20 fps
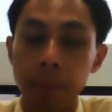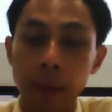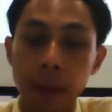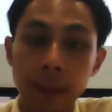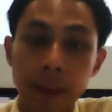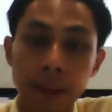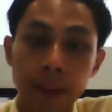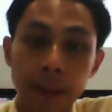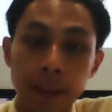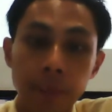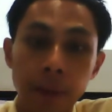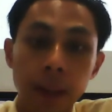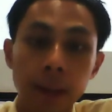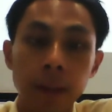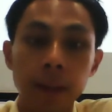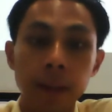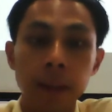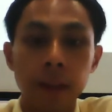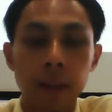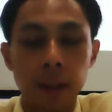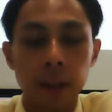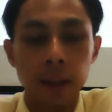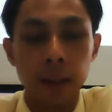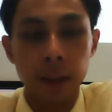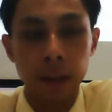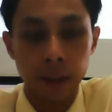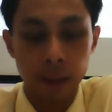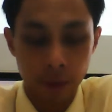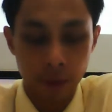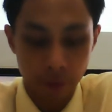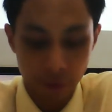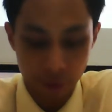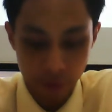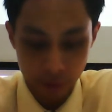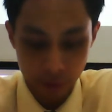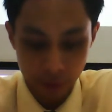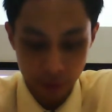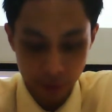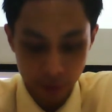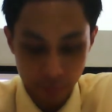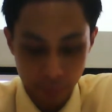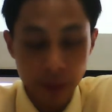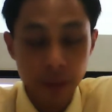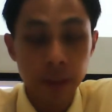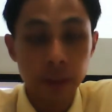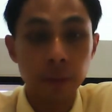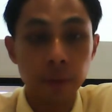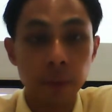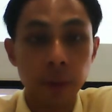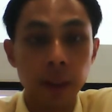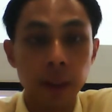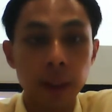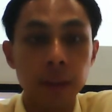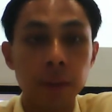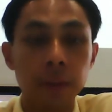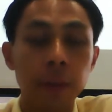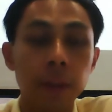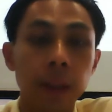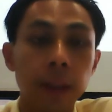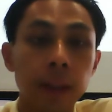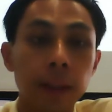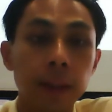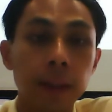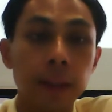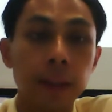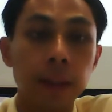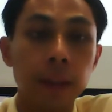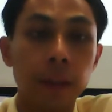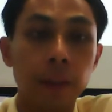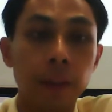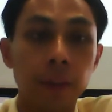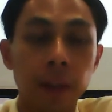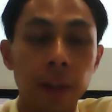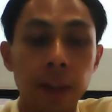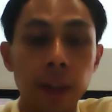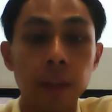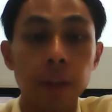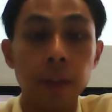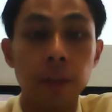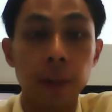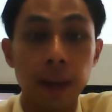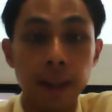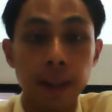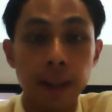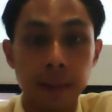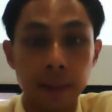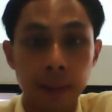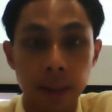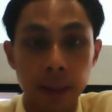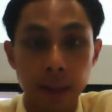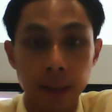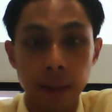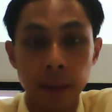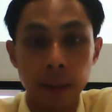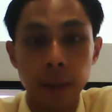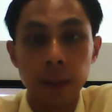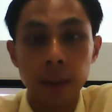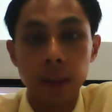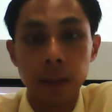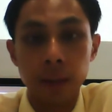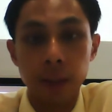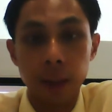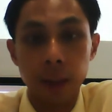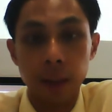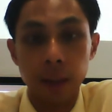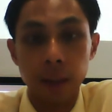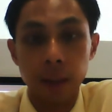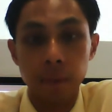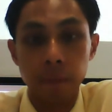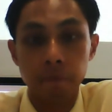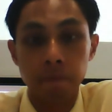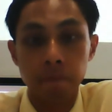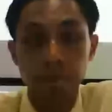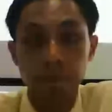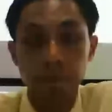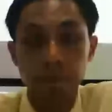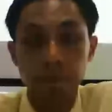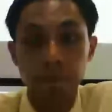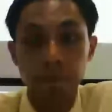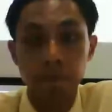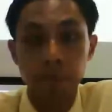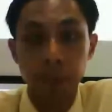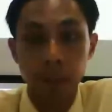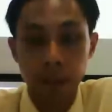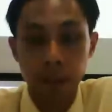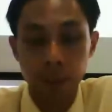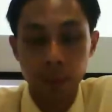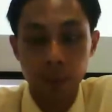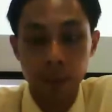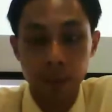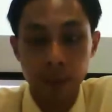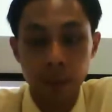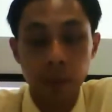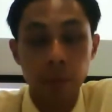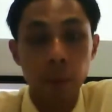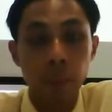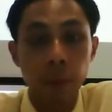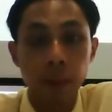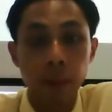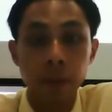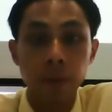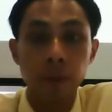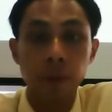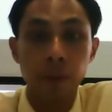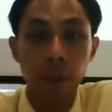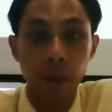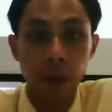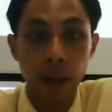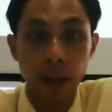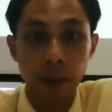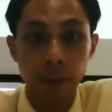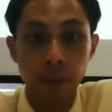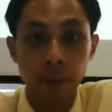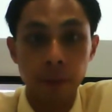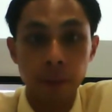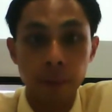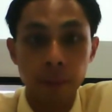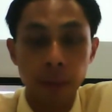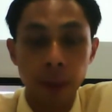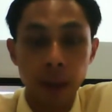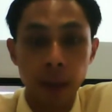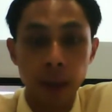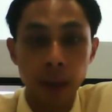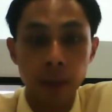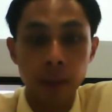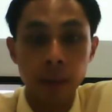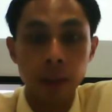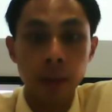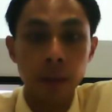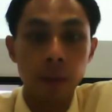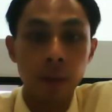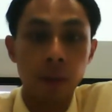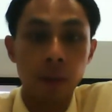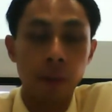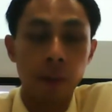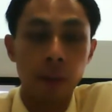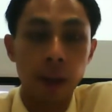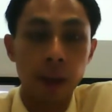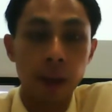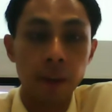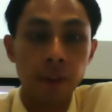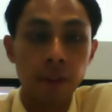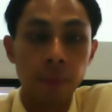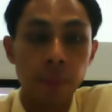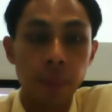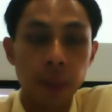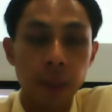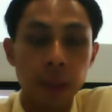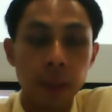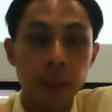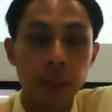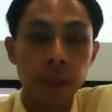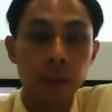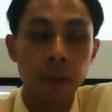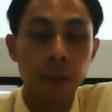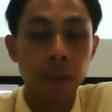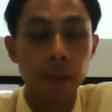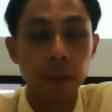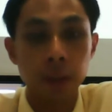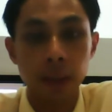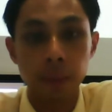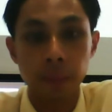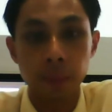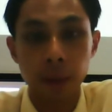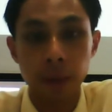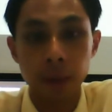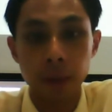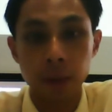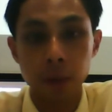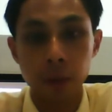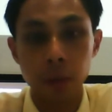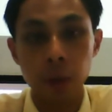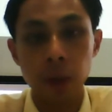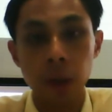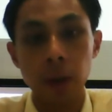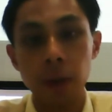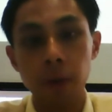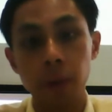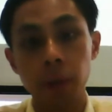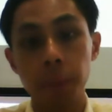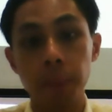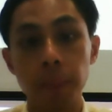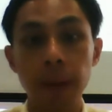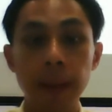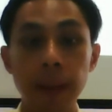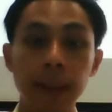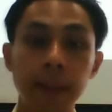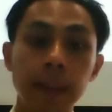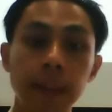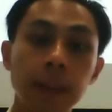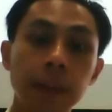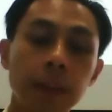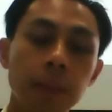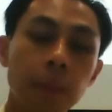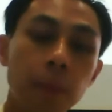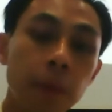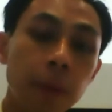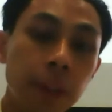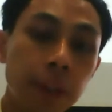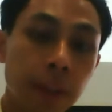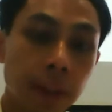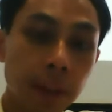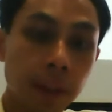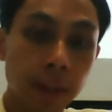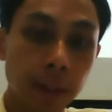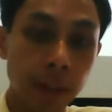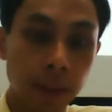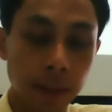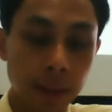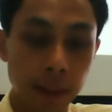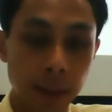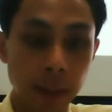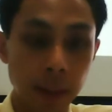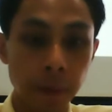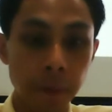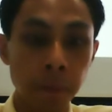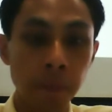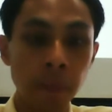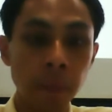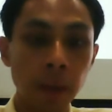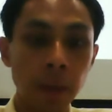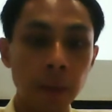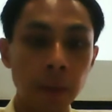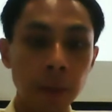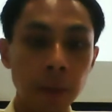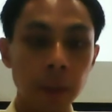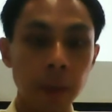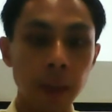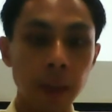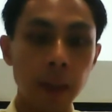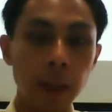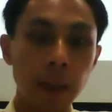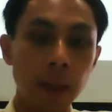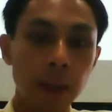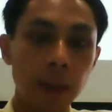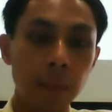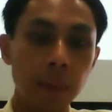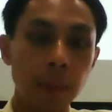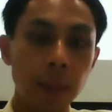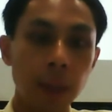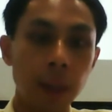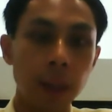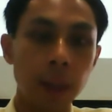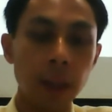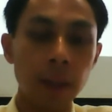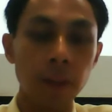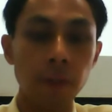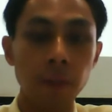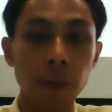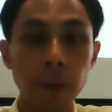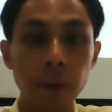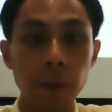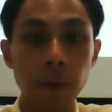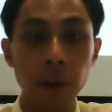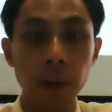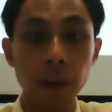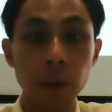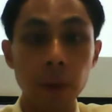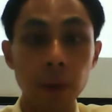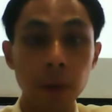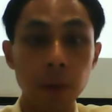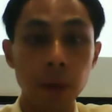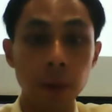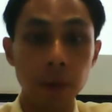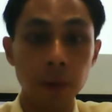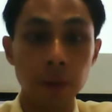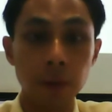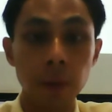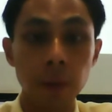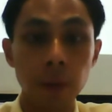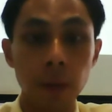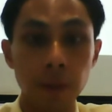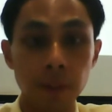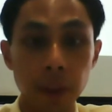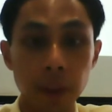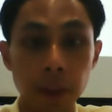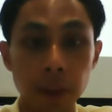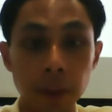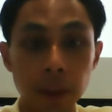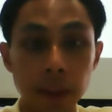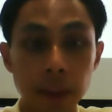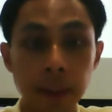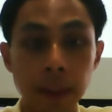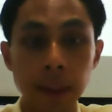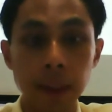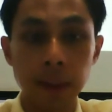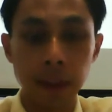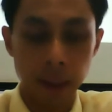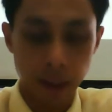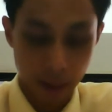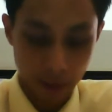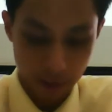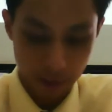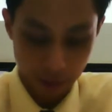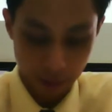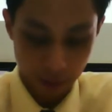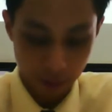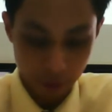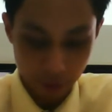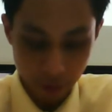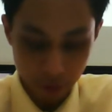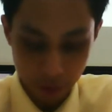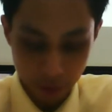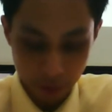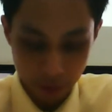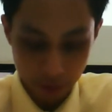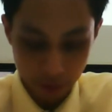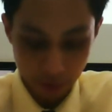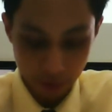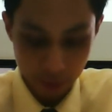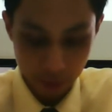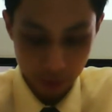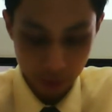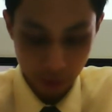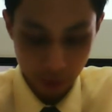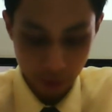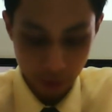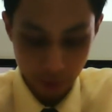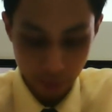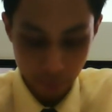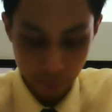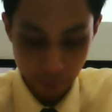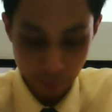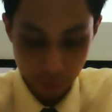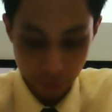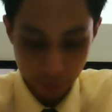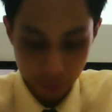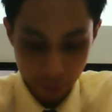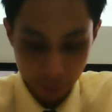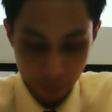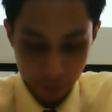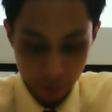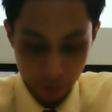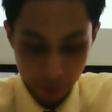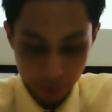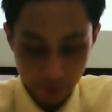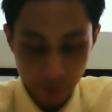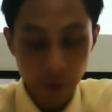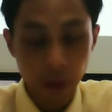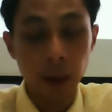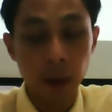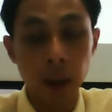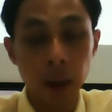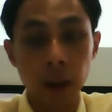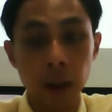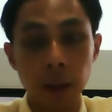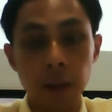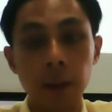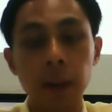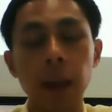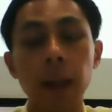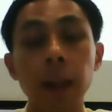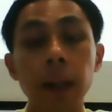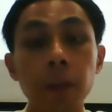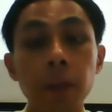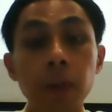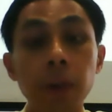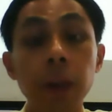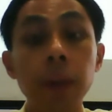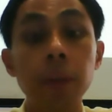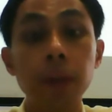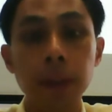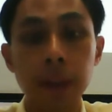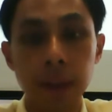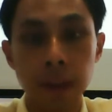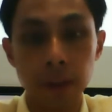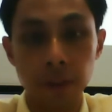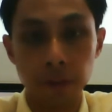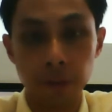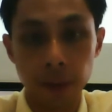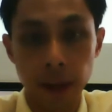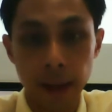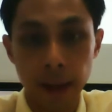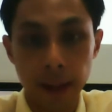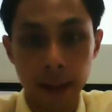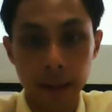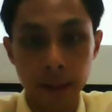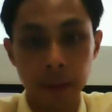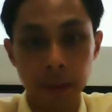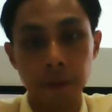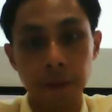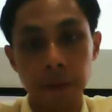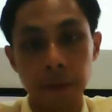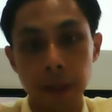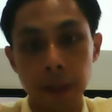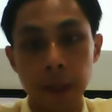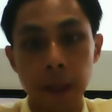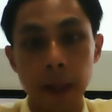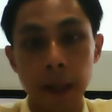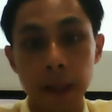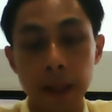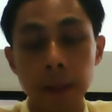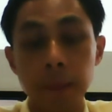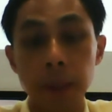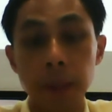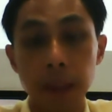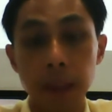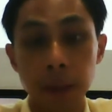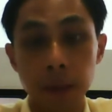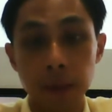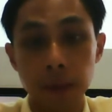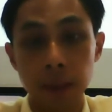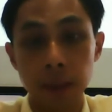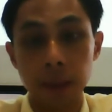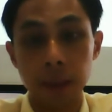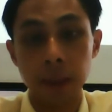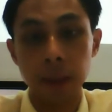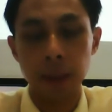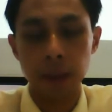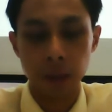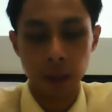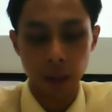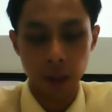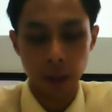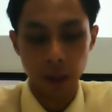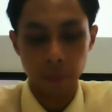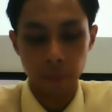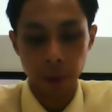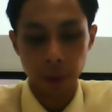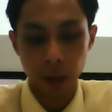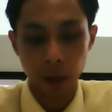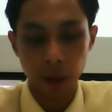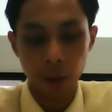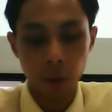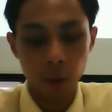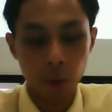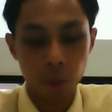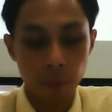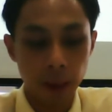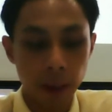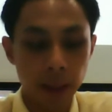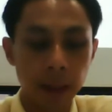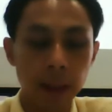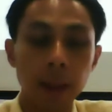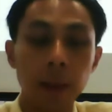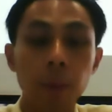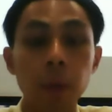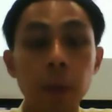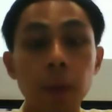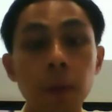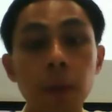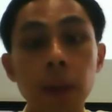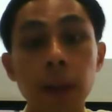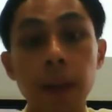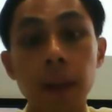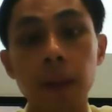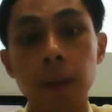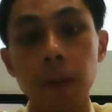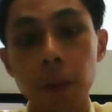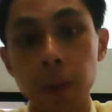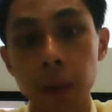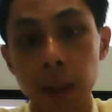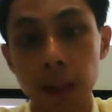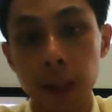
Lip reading: eczema leaves the patient with natural tendency of getting dry skin, and this will stay with patient for life. Hence, for life, patient needs to do something to replace this moisture in the skin, so that they can get very, very good control of the illness, and they do not get any and can reduce the flares of the eczema illness. How can we do it